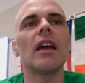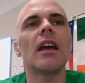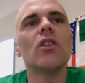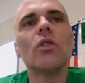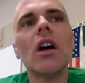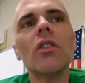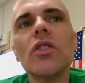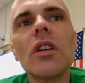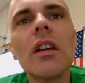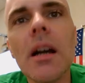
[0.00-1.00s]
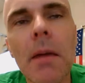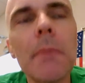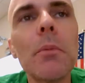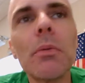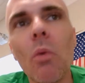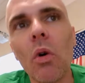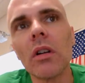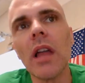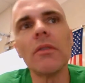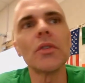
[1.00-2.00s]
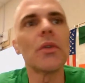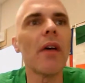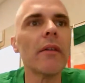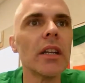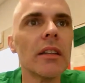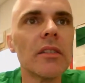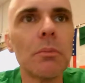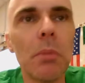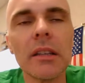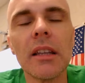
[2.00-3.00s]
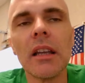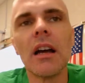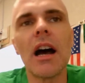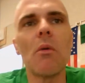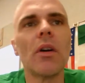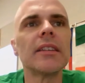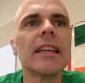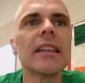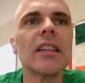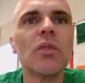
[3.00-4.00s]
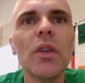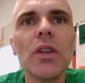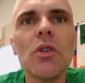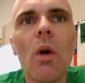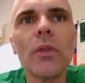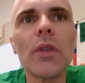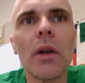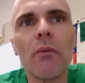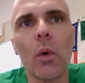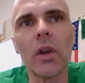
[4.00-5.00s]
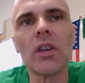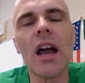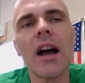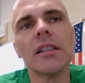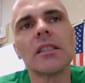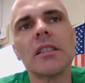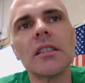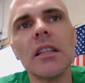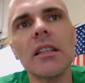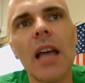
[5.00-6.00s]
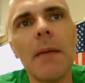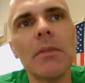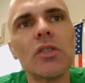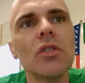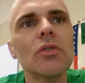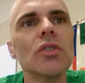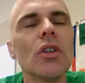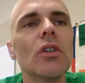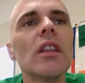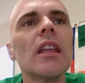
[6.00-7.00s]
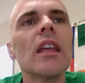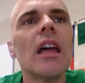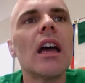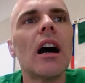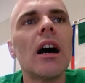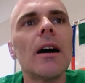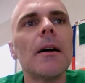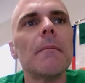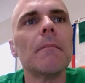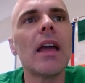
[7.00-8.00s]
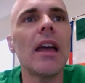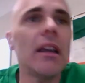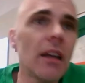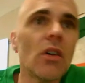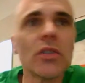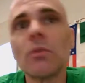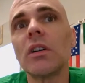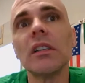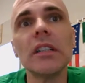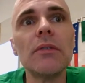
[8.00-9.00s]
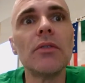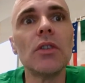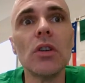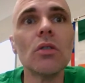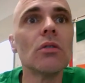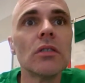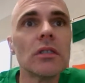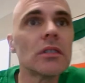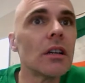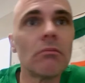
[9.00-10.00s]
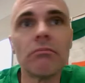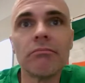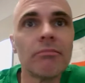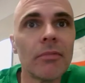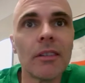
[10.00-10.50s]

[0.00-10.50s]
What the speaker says: And no doubt you could come up with more levels of evidence, but I wanted to get this video out there for you guys because the assignment's due soon. And I also want to leave you some